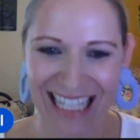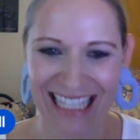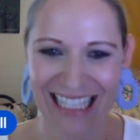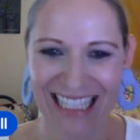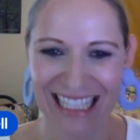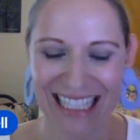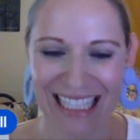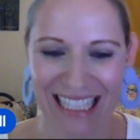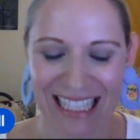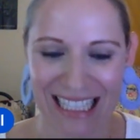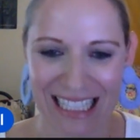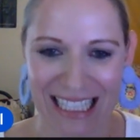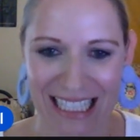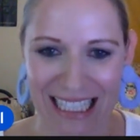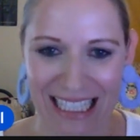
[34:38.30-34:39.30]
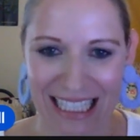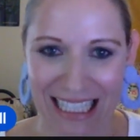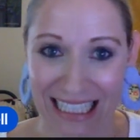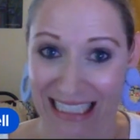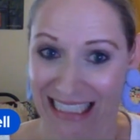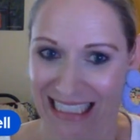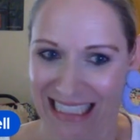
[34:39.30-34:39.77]

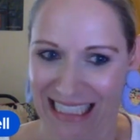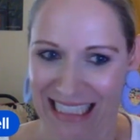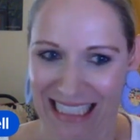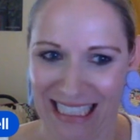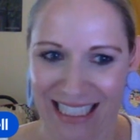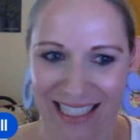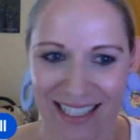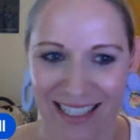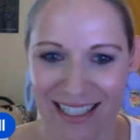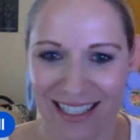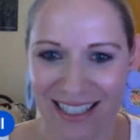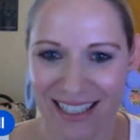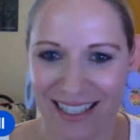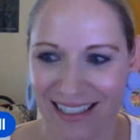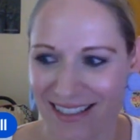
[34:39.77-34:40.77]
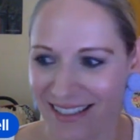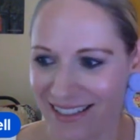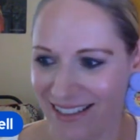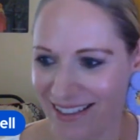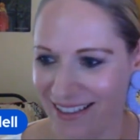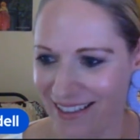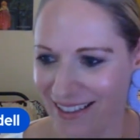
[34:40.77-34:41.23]

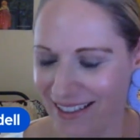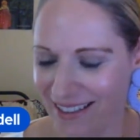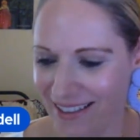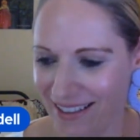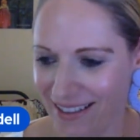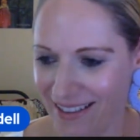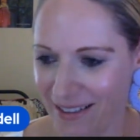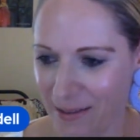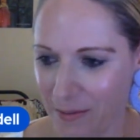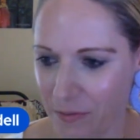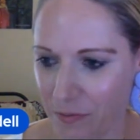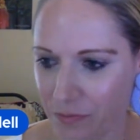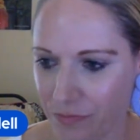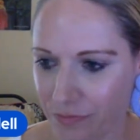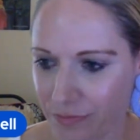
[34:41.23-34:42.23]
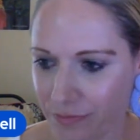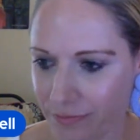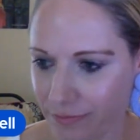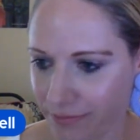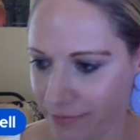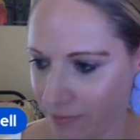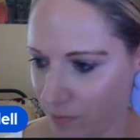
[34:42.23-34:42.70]

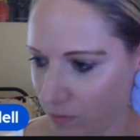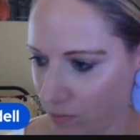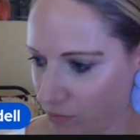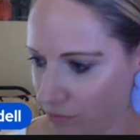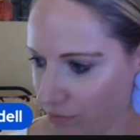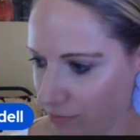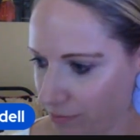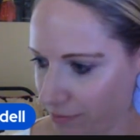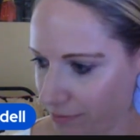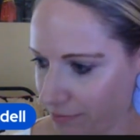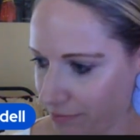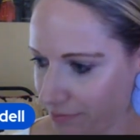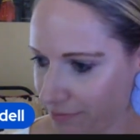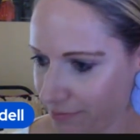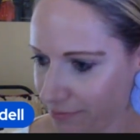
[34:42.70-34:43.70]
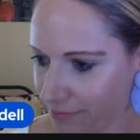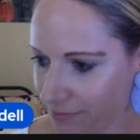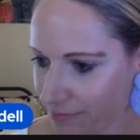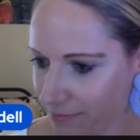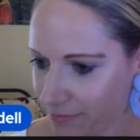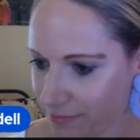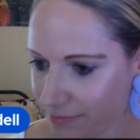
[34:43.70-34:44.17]

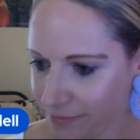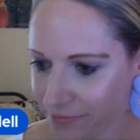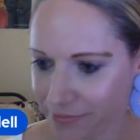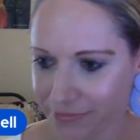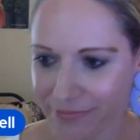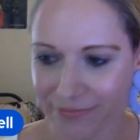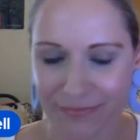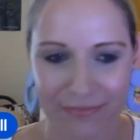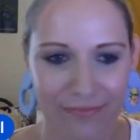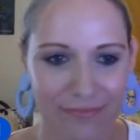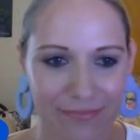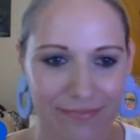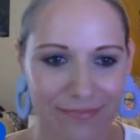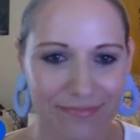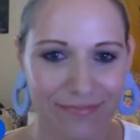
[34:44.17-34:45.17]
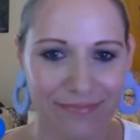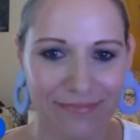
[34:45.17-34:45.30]
[no speech]